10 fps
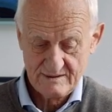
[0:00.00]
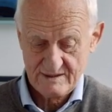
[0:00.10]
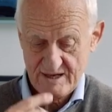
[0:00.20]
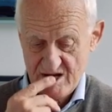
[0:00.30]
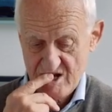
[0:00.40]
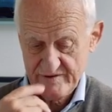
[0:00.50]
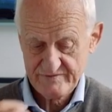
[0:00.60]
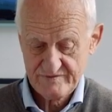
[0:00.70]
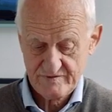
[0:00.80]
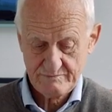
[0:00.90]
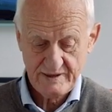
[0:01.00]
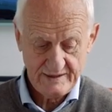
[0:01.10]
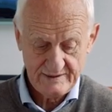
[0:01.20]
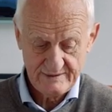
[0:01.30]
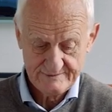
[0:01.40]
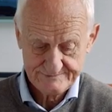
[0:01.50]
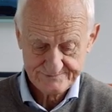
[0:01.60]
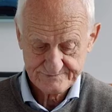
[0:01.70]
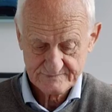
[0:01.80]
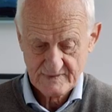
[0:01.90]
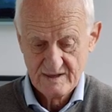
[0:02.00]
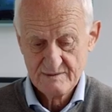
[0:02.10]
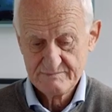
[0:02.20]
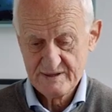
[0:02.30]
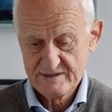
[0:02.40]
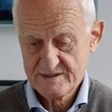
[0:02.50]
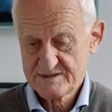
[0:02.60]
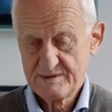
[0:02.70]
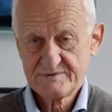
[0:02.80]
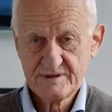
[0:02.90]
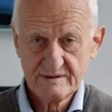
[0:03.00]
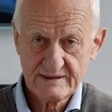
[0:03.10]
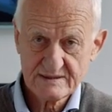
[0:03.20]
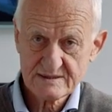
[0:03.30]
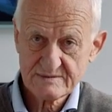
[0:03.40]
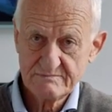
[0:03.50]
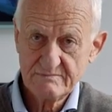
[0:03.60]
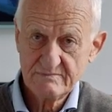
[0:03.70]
kind of pain, but it's something that's